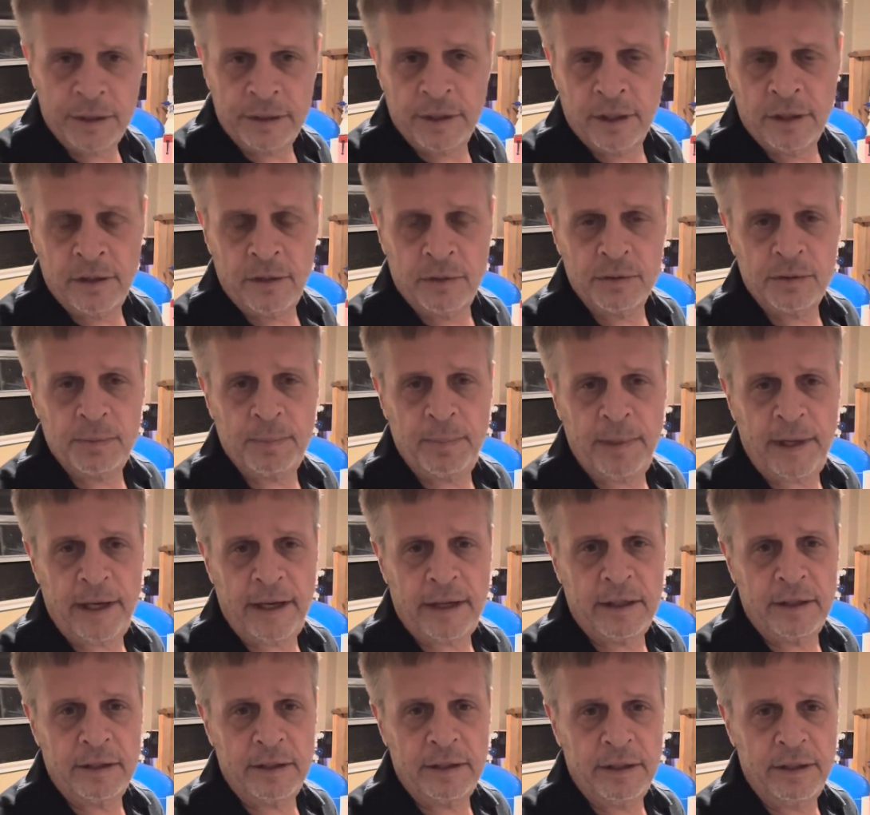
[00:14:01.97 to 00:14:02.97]
it goes
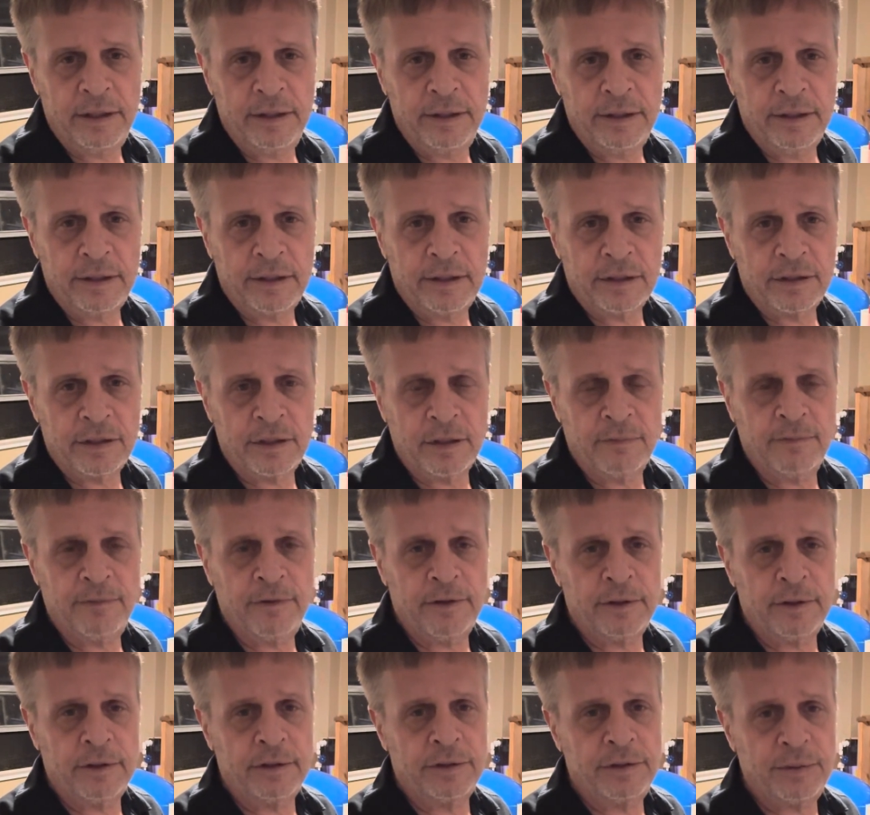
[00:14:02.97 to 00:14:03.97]
back into here, it gets
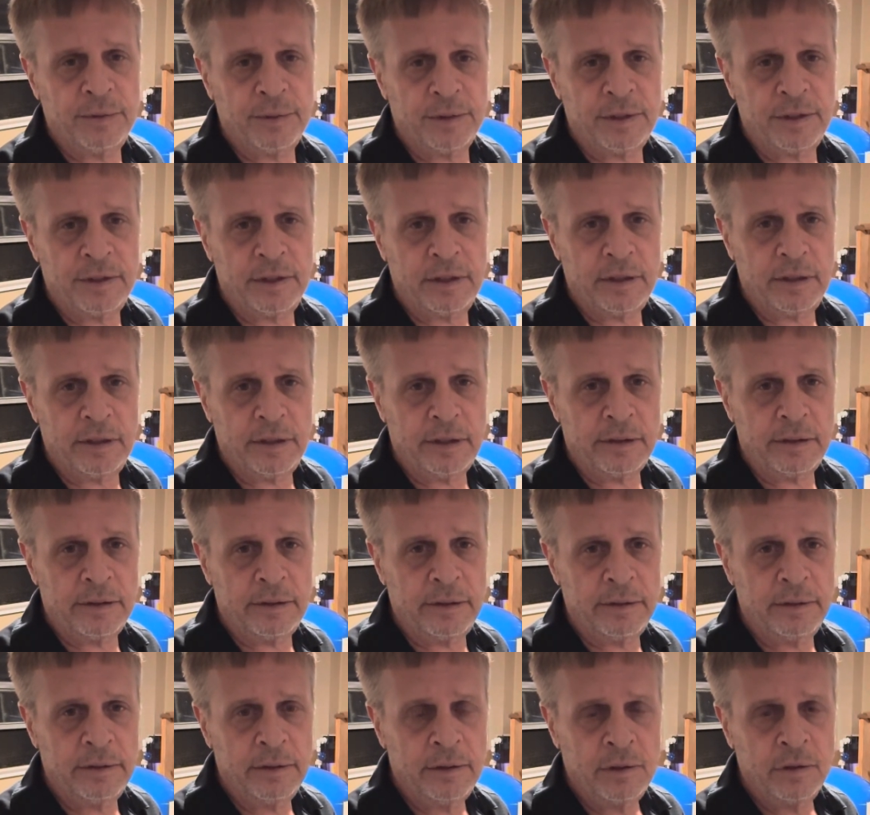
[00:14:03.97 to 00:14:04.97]
converted to acidics.
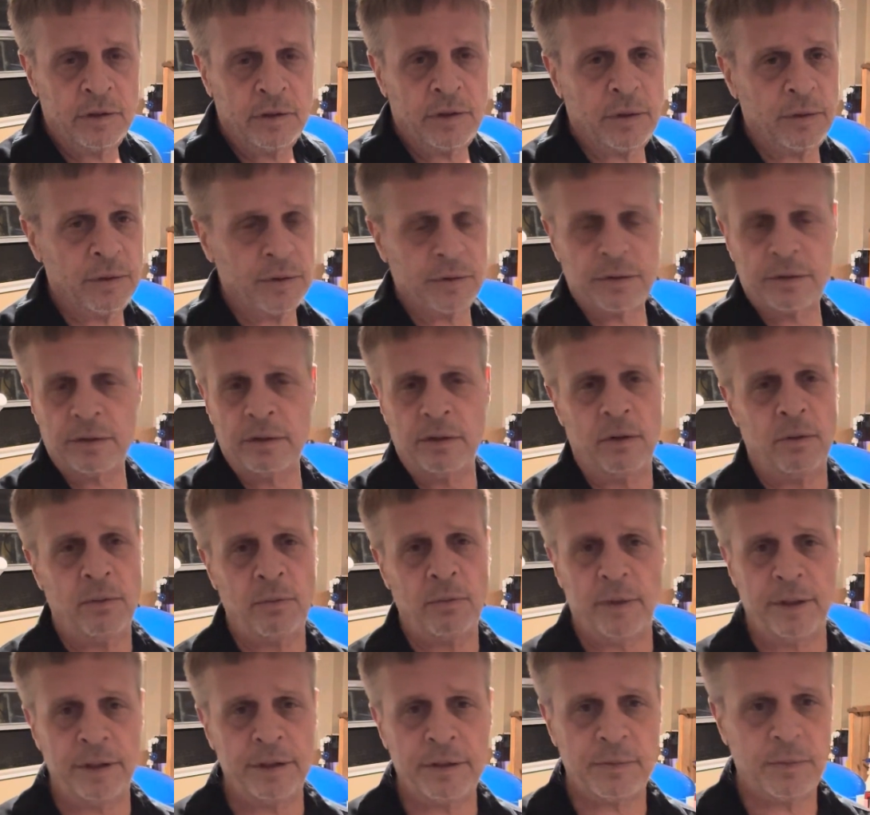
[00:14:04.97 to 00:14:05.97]
So there's no
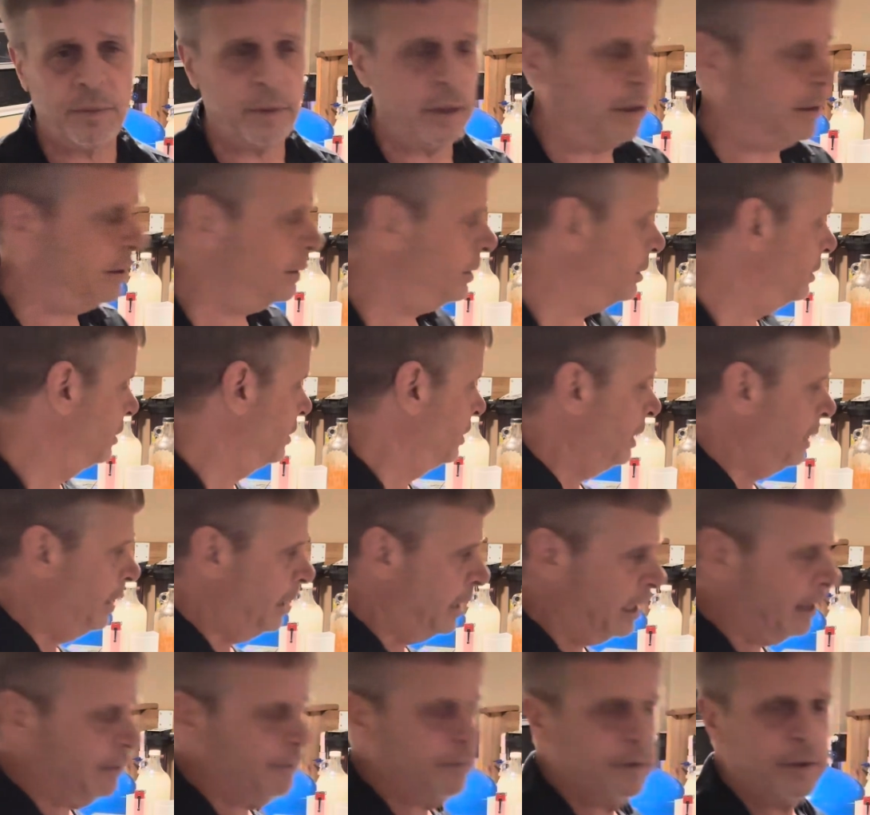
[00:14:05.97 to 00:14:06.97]
wastewater.
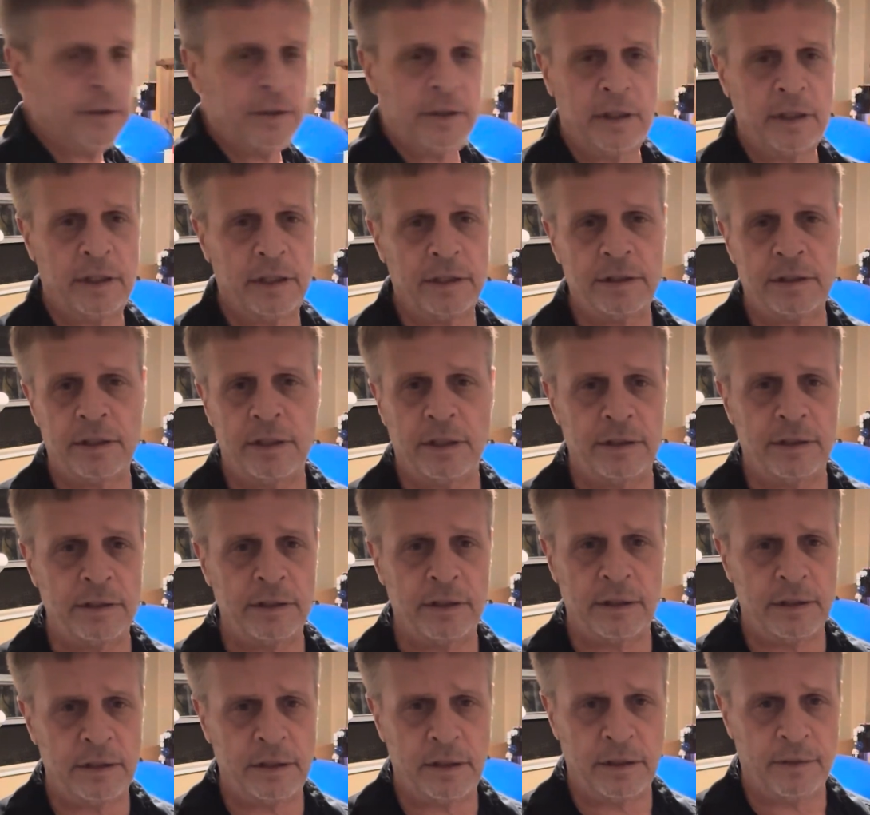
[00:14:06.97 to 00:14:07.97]
Everything gets
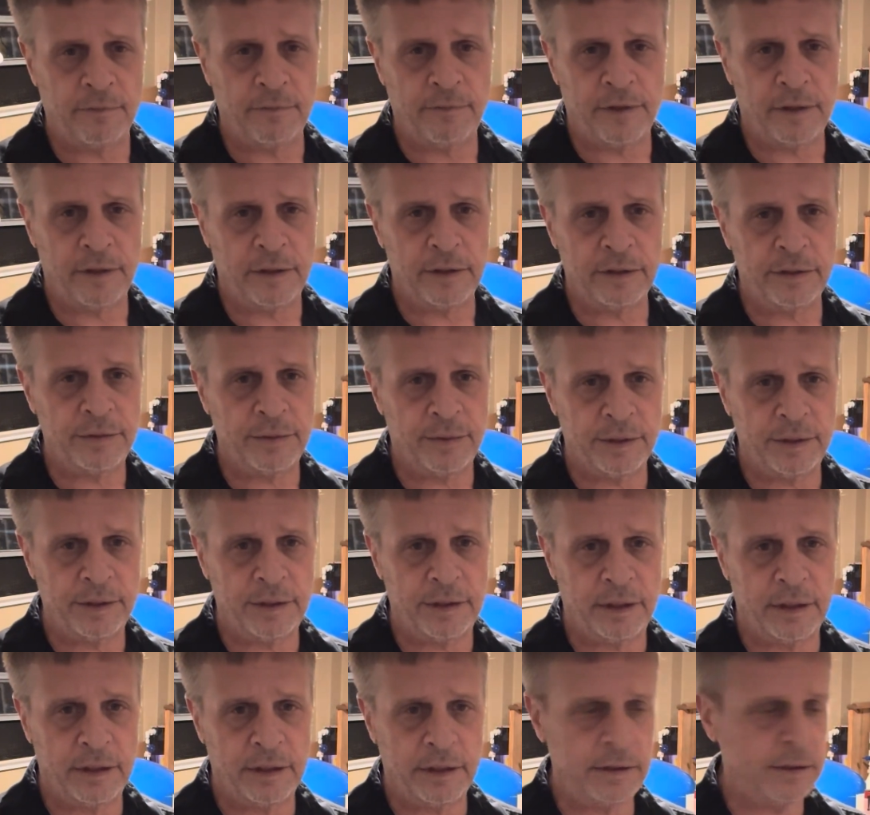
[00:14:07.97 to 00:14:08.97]
converted to
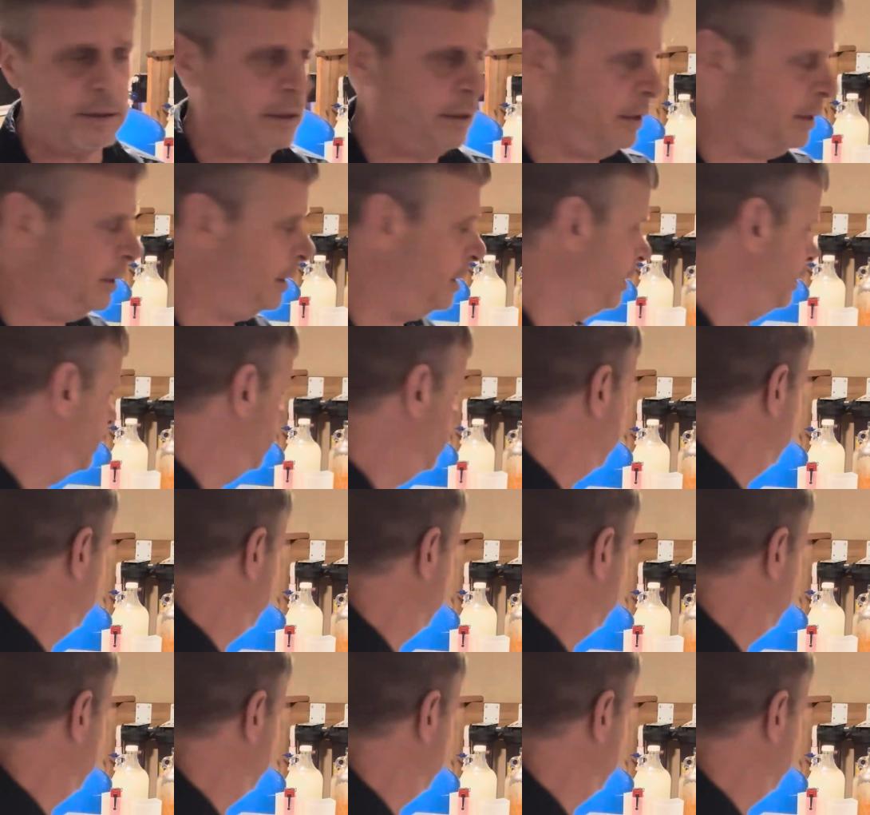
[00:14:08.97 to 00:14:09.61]
acidics in the end.